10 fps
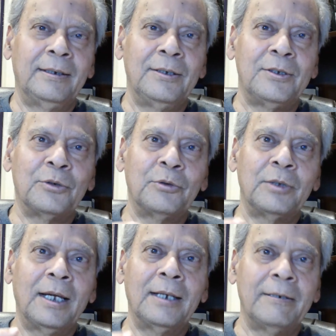so
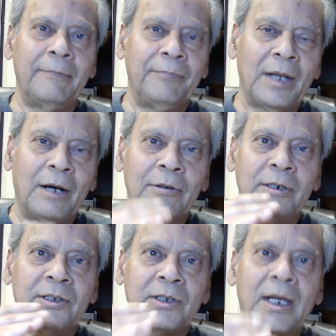that our
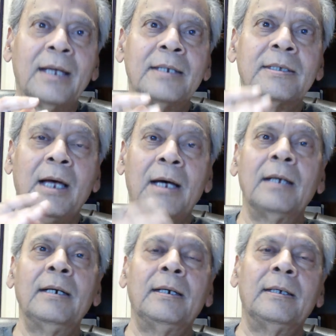desires
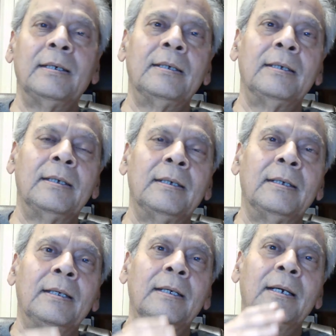are
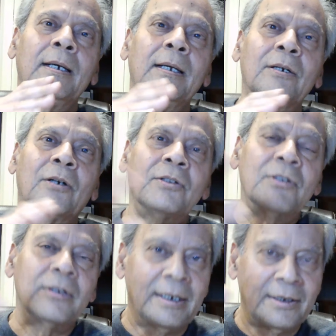in
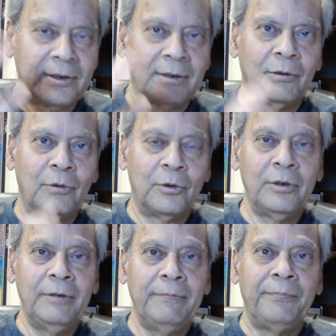consonance
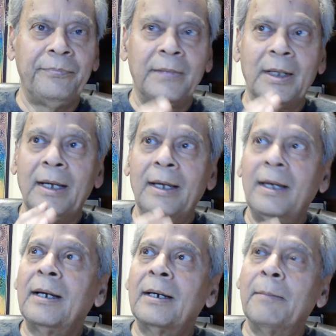or
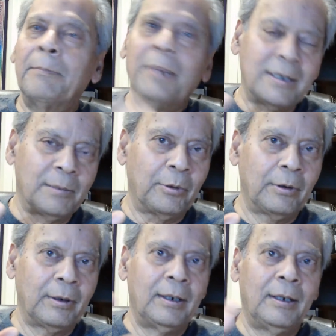compatible
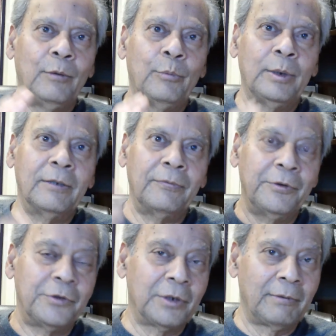with the
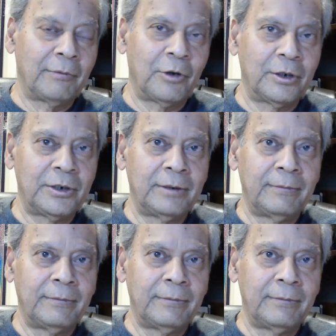future we want.